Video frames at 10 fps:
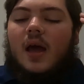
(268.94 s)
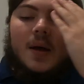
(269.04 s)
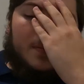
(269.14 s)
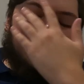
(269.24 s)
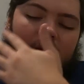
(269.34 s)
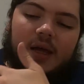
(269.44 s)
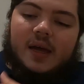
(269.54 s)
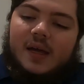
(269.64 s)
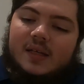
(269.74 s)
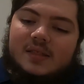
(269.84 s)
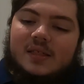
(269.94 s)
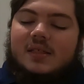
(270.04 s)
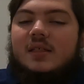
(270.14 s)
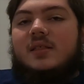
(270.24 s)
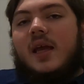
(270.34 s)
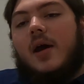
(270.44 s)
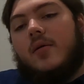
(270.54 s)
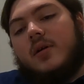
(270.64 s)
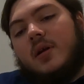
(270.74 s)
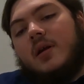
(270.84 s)
Apple has
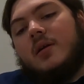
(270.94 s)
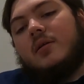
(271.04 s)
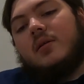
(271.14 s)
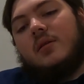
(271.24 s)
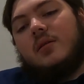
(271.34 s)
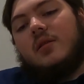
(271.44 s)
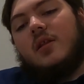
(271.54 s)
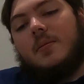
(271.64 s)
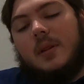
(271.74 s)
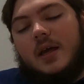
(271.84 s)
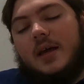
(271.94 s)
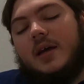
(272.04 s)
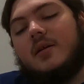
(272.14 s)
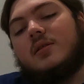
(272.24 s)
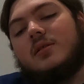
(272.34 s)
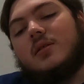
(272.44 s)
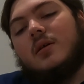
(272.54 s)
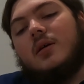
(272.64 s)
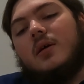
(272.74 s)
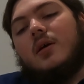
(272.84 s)
discounted the plans,
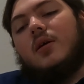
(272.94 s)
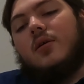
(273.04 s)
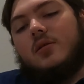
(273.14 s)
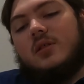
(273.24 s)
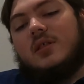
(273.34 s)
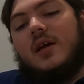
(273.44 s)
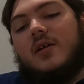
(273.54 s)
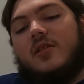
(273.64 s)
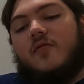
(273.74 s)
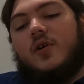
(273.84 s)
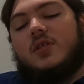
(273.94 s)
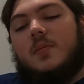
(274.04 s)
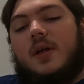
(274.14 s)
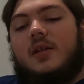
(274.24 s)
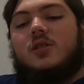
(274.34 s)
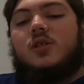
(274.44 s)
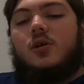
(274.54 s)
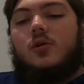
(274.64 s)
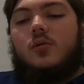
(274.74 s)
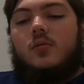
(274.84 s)
or discounted the voice plan,
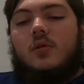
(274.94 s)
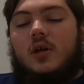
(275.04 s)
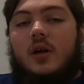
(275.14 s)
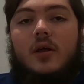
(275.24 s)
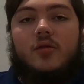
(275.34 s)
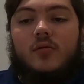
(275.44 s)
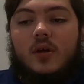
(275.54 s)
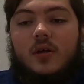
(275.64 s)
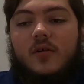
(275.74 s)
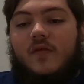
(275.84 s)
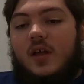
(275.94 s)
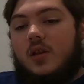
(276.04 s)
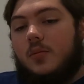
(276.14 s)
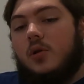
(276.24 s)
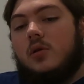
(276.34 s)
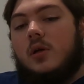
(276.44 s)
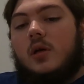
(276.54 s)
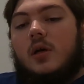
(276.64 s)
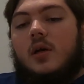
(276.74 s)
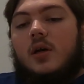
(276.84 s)
so there are now 3 available.
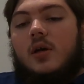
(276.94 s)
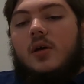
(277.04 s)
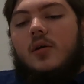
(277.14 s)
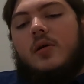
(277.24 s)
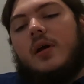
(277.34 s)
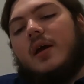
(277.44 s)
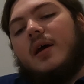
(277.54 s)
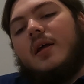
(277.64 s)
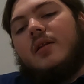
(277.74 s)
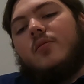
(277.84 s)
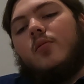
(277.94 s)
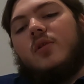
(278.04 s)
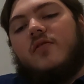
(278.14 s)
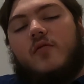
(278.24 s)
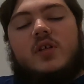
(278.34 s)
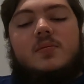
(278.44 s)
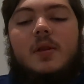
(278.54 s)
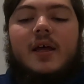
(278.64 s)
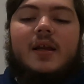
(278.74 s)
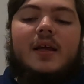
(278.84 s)
And what the voice
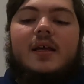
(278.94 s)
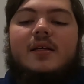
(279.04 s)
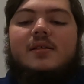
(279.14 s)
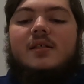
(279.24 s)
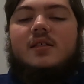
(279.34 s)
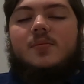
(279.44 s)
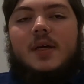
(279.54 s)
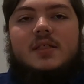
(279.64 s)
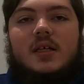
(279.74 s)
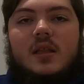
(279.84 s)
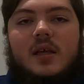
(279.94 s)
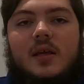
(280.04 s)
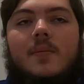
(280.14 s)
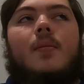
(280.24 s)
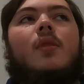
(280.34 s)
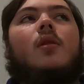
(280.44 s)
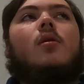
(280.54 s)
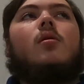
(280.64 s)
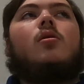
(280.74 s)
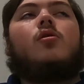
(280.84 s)
plan is basically
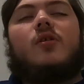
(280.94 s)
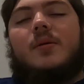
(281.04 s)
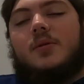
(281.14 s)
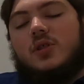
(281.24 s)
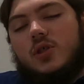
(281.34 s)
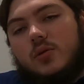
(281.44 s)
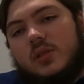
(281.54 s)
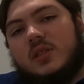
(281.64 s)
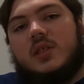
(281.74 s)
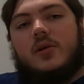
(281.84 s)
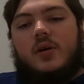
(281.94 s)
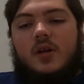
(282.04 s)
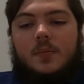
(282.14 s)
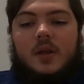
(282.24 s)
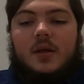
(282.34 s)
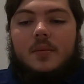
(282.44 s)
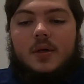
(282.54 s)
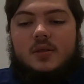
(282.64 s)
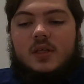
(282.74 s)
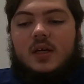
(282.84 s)
you're able to use Siri to play
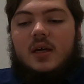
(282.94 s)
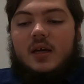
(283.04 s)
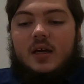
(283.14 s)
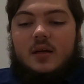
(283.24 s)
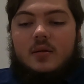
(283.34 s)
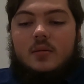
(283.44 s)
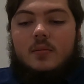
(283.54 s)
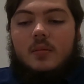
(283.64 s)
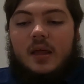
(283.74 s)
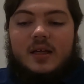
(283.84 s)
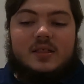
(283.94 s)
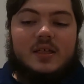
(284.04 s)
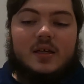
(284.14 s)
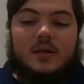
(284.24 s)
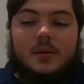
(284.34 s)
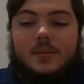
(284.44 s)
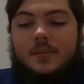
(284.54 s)
music, and that's it.